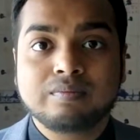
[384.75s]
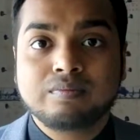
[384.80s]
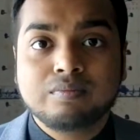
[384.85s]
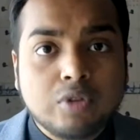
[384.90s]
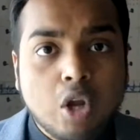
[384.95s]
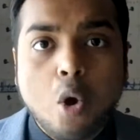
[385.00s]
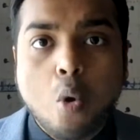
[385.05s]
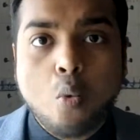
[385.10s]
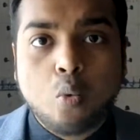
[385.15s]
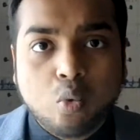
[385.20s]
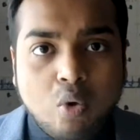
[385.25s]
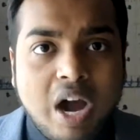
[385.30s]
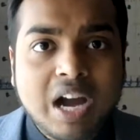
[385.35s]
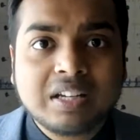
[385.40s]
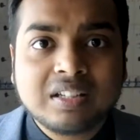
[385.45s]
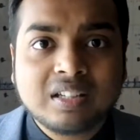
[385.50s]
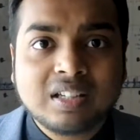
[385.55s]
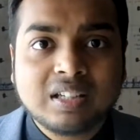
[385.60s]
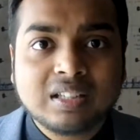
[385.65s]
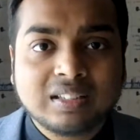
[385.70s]
No,
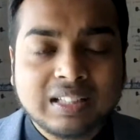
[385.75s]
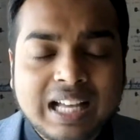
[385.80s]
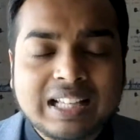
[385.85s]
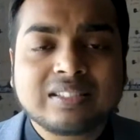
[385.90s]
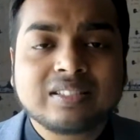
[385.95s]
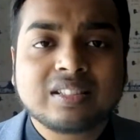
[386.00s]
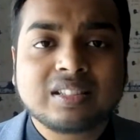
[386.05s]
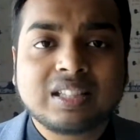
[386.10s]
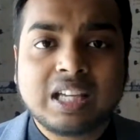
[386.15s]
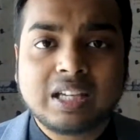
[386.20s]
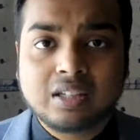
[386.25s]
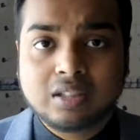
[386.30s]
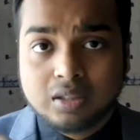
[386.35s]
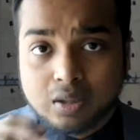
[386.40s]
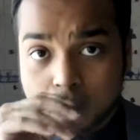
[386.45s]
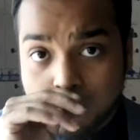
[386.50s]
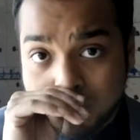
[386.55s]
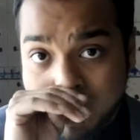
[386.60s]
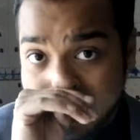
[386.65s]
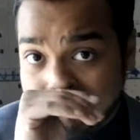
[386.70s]
right? That's the thing,
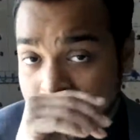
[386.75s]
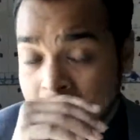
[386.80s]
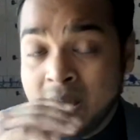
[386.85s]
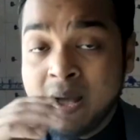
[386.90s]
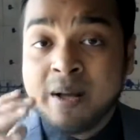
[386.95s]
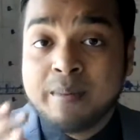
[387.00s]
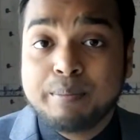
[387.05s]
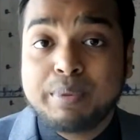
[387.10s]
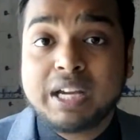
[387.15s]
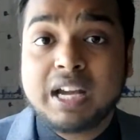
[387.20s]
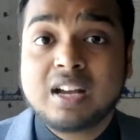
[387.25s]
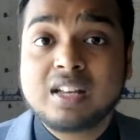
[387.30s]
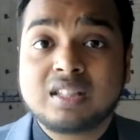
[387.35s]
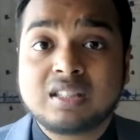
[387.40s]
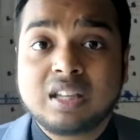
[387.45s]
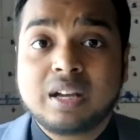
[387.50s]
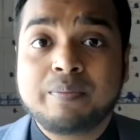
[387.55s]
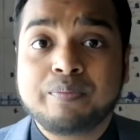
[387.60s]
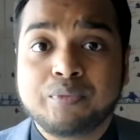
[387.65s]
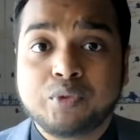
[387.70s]
you bet.
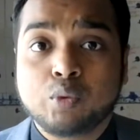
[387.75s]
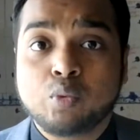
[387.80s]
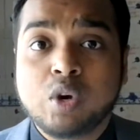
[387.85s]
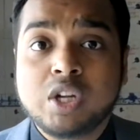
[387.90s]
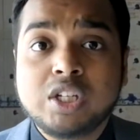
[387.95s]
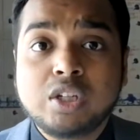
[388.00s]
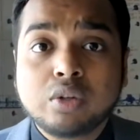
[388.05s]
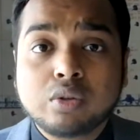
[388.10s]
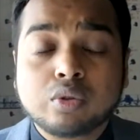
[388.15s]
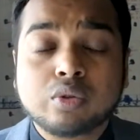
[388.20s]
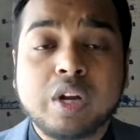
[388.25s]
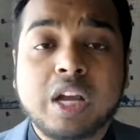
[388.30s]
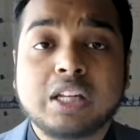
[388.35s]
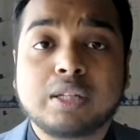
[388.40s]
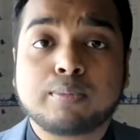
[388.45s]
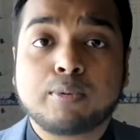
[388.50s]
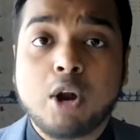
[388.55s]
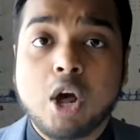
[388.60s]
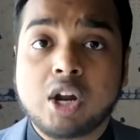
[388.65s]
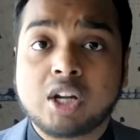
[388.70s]
Because when you create
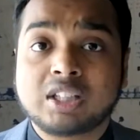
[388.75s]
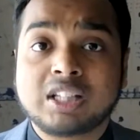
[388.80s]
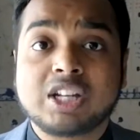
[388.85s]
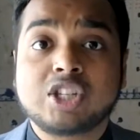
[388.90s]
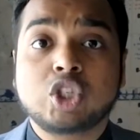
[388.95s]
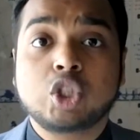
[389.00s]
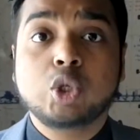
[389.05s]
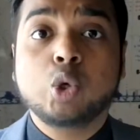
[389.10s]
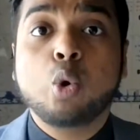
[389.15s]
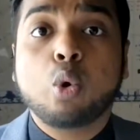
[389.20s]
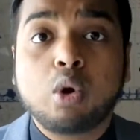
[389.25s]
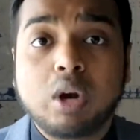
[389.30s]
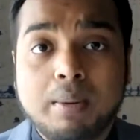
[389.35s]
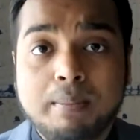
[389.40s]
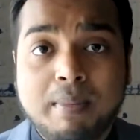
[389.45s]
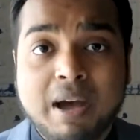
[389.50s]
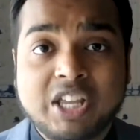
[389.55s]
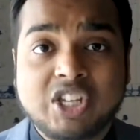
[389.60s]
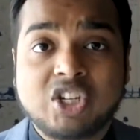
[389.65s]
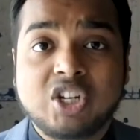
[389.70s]
a product, that's your
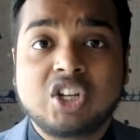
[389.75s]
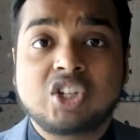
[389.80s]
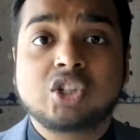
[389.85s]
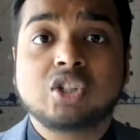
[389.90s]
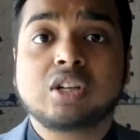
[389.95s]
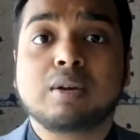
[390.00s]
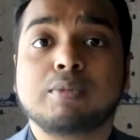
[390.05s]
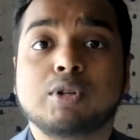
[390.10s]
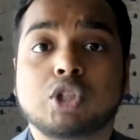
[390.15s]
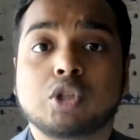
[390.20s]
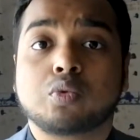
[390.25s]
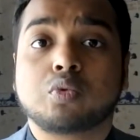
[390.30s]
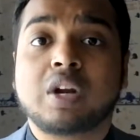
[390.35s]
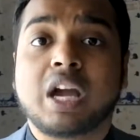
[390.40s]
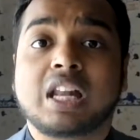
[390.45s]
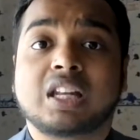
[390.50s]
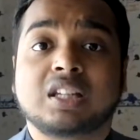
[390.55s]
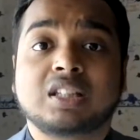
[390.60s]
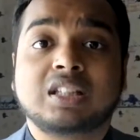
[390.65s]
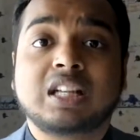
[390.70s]
imagination coming to
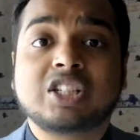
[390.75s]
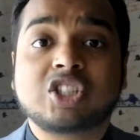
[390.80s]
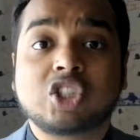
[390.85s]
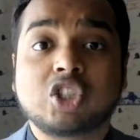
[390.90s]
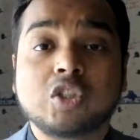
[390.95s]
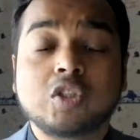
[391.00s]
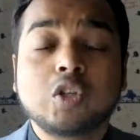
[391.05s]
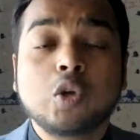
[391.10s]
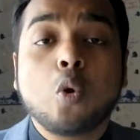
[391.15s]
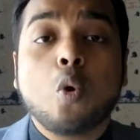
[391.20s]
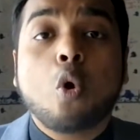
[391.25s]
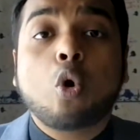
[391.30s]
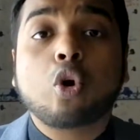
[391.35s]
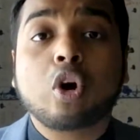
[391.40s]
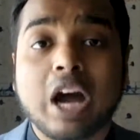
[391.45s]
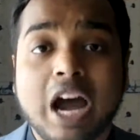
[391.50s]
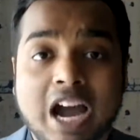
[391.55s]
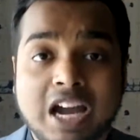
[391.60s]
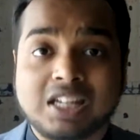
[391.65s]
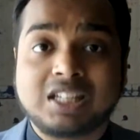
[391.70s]
reality. That's
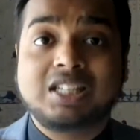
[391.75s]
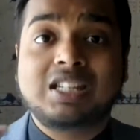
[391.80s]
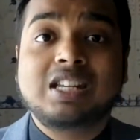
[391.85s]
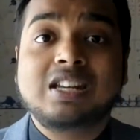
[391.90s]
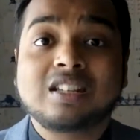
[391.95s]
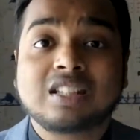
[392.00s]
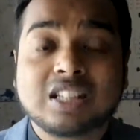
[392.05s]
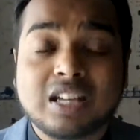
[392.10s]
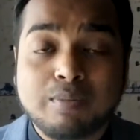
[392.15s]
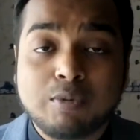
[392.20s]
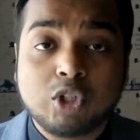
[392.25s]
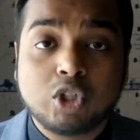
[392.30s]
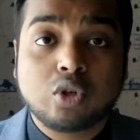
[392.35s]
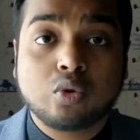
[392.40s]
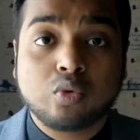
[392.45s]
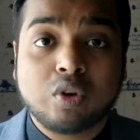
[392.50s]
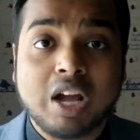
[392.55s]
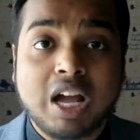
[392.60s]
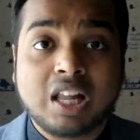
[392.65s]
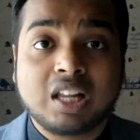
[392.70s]
your ideas coming
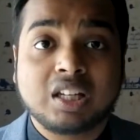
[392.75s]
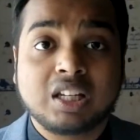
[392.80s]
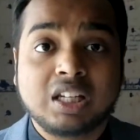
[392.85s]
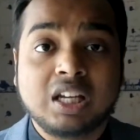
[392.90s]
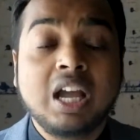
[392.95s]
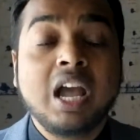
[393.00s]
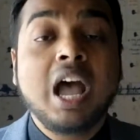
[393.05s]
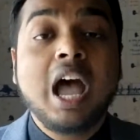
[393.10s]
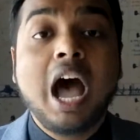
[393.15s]
to reality.